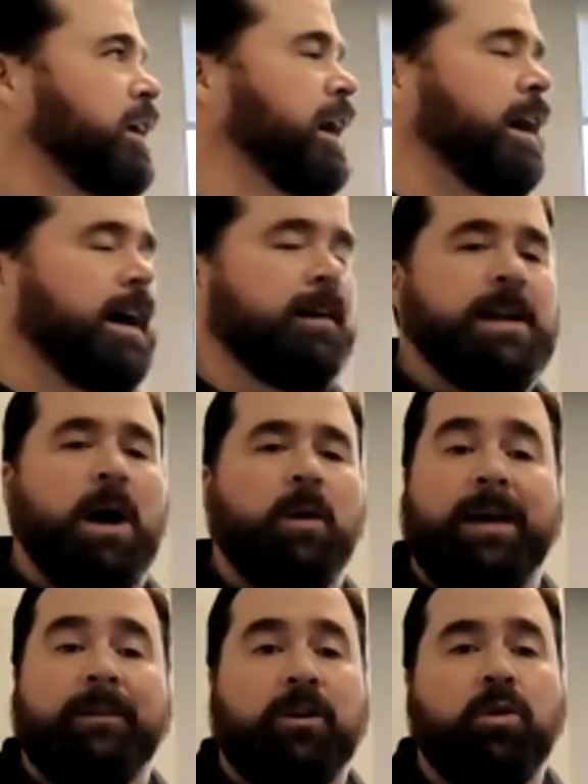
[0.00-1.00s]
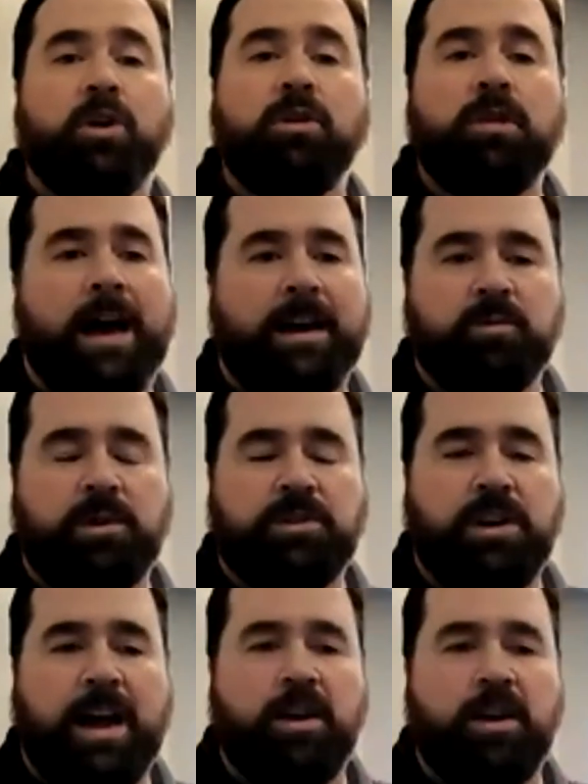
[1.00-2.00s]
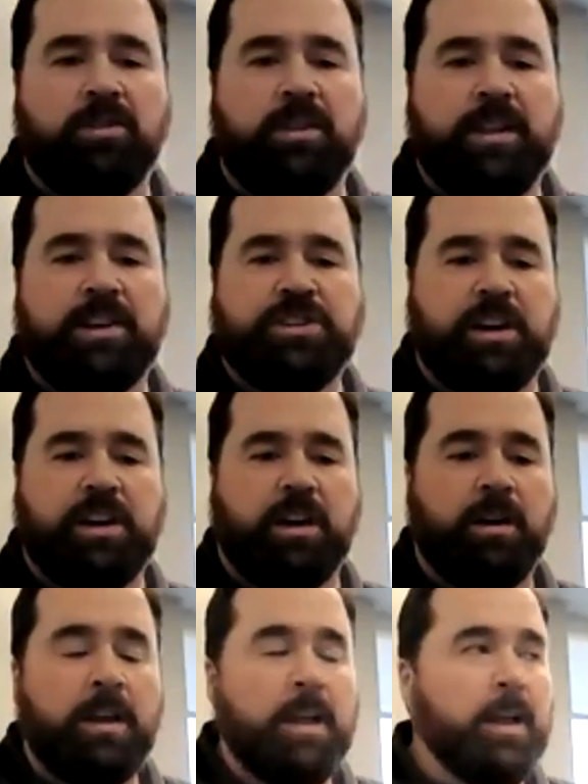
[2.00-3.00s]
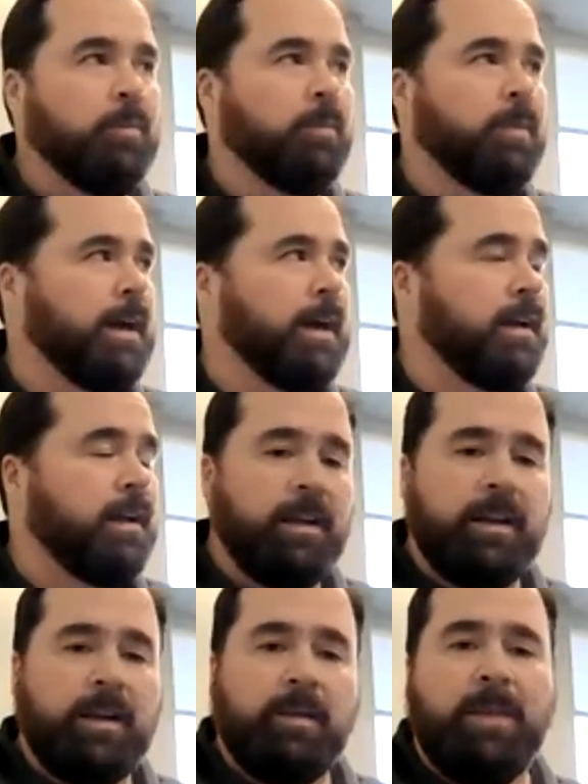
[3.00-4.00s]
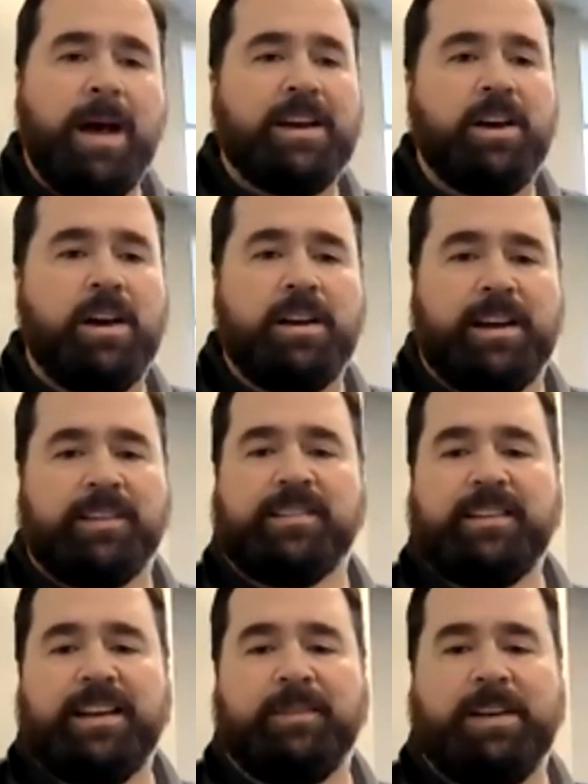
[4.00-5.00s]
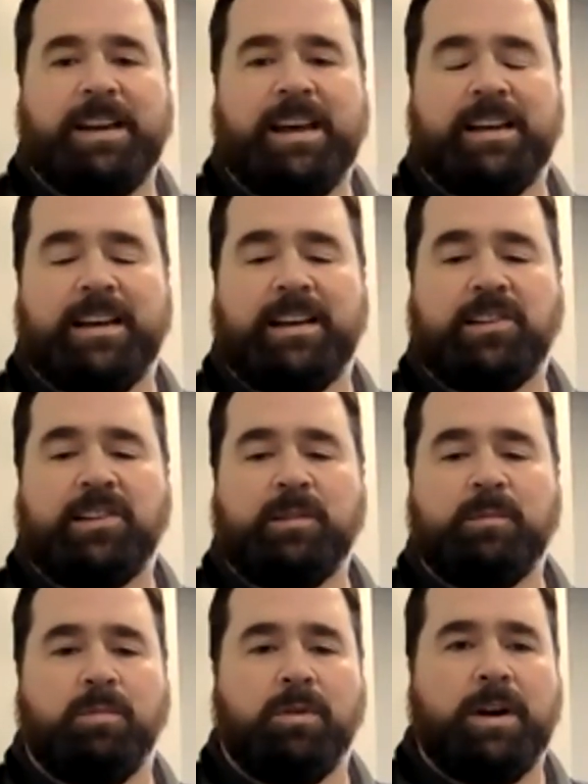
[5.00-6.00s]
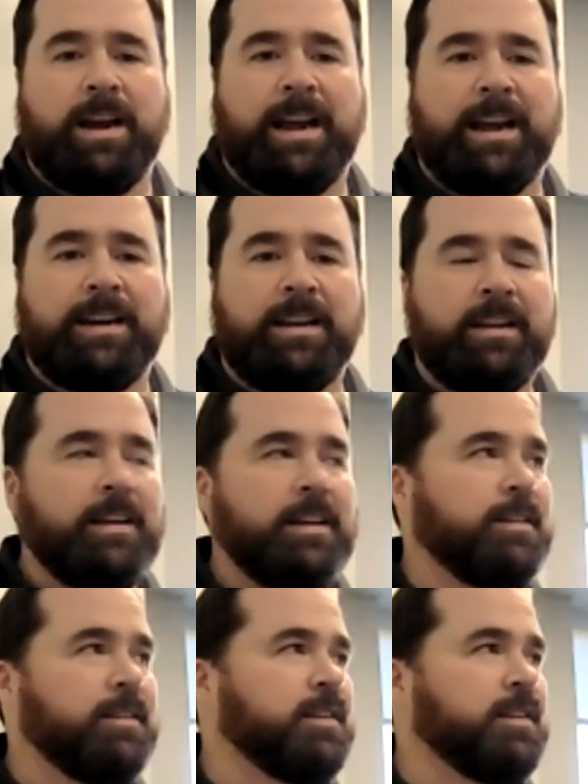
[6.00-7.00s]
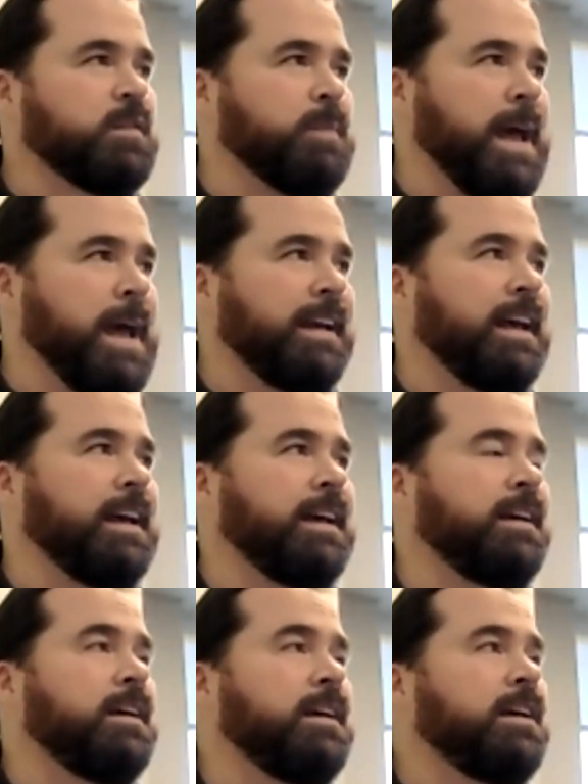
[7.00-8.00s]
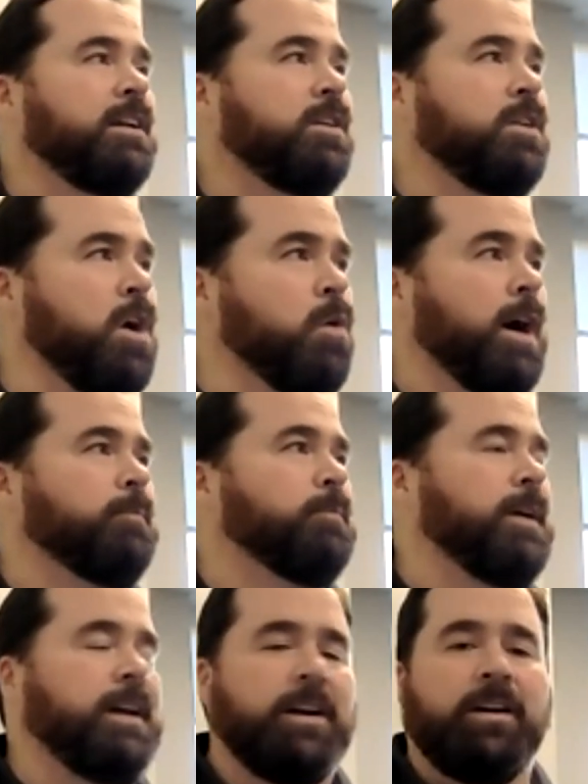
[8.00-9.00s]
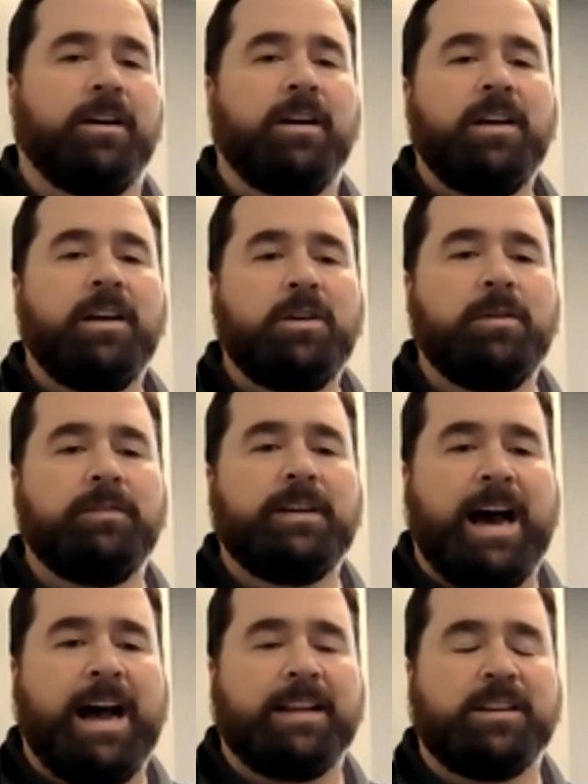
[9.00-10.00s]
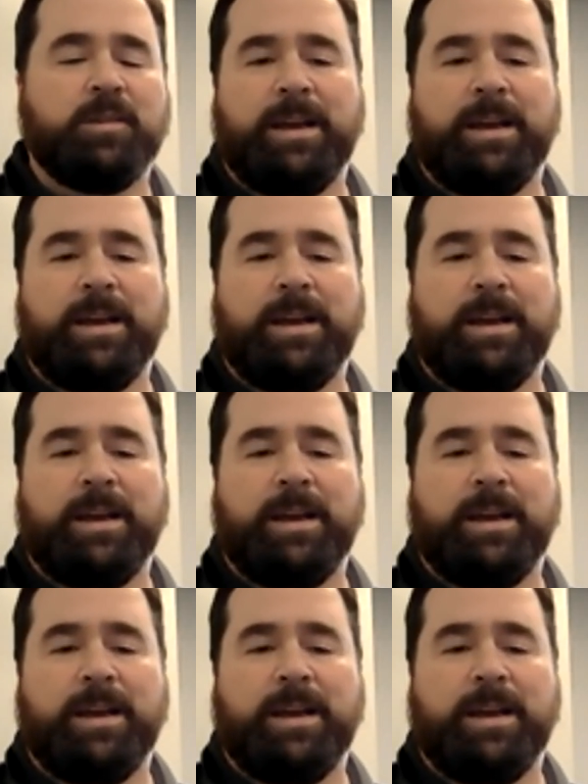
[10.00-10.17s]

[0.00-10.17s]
Now we have new lockers, which we're not using this year, but my goodness, I mean, it is brand spanking new up here. You have got to.